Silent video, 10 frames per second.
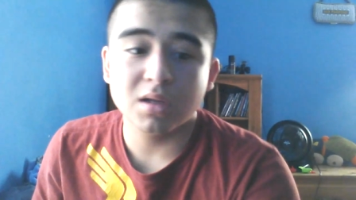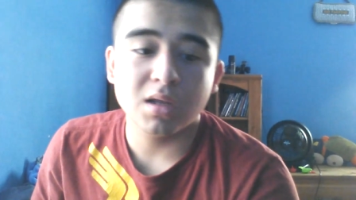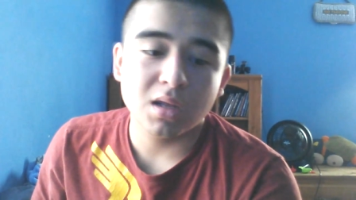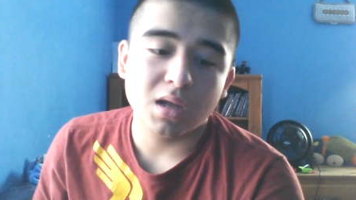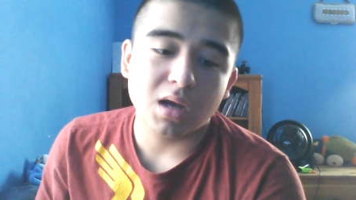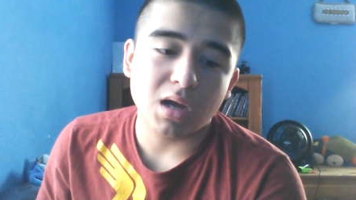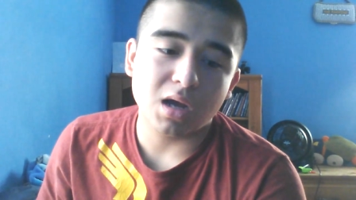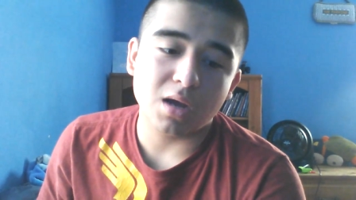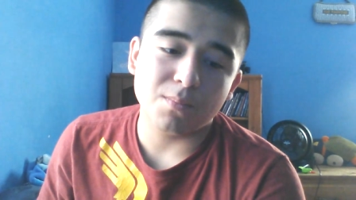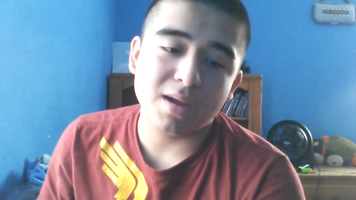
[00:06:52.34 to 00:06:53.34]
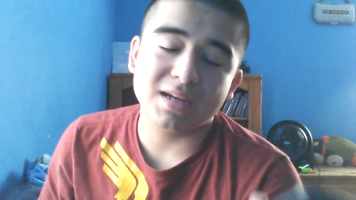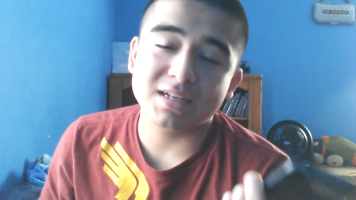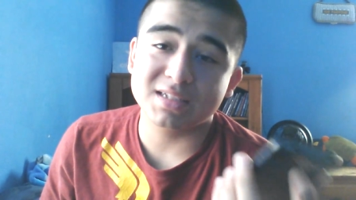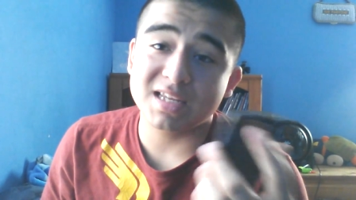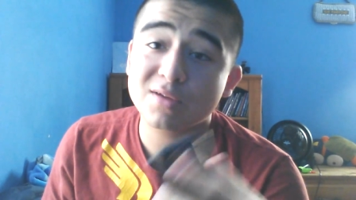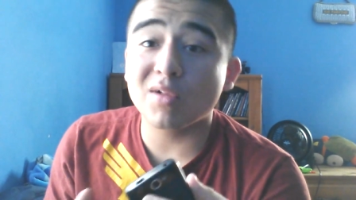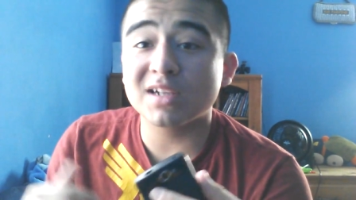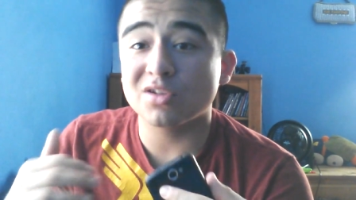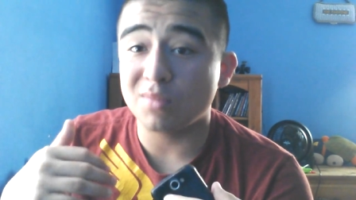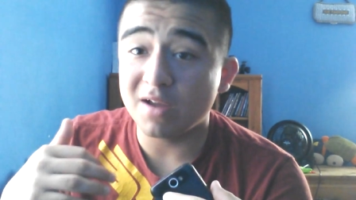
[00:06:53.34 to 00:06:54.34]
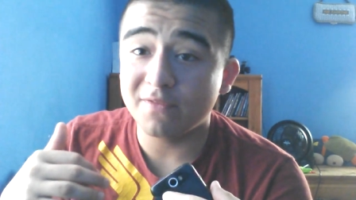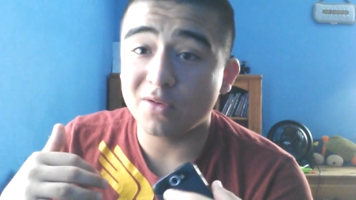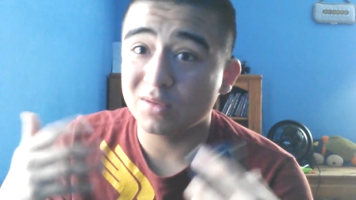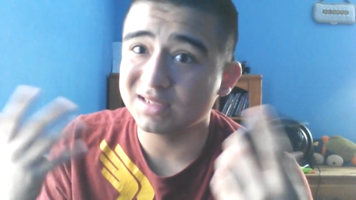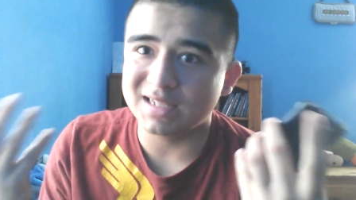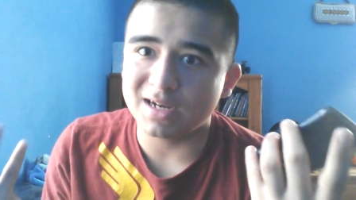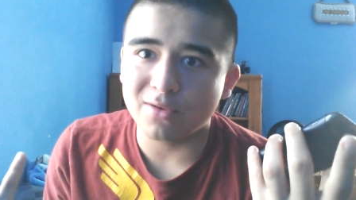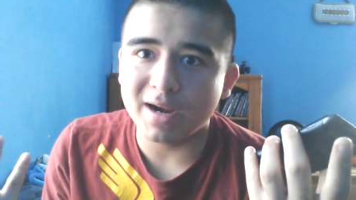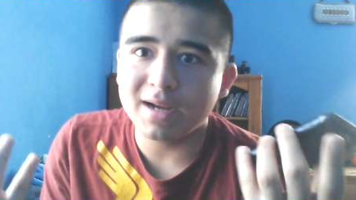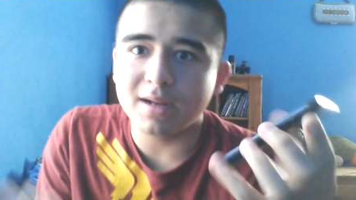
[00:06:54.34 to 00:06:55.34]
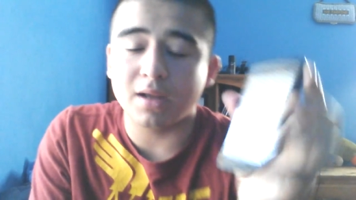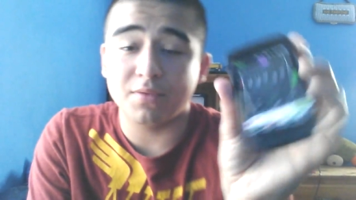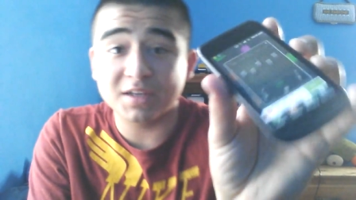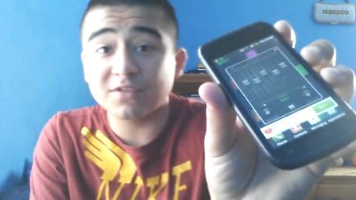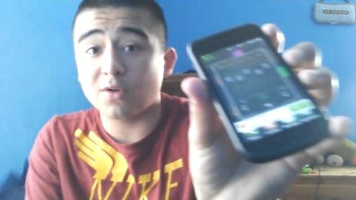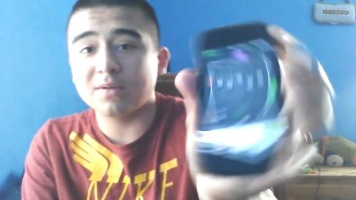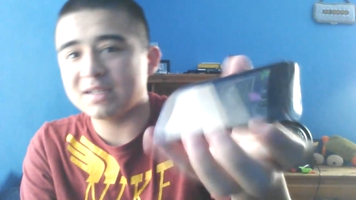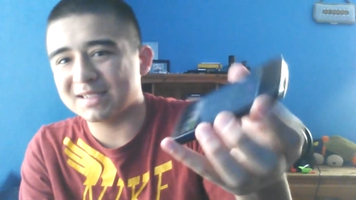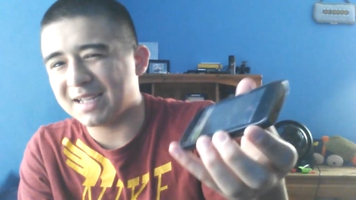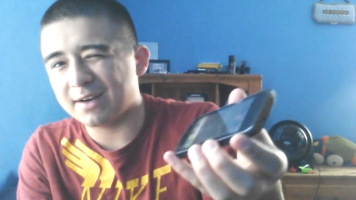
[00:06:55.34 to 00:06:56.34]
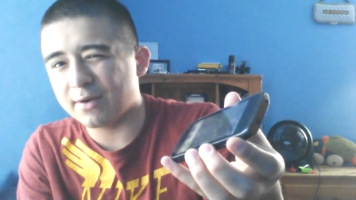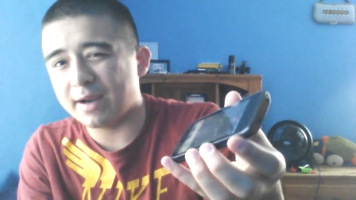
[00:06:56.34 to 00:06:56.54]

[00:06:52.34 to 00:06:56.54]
Because the equalizer on my phone wasn't that great. This phone isn't that great.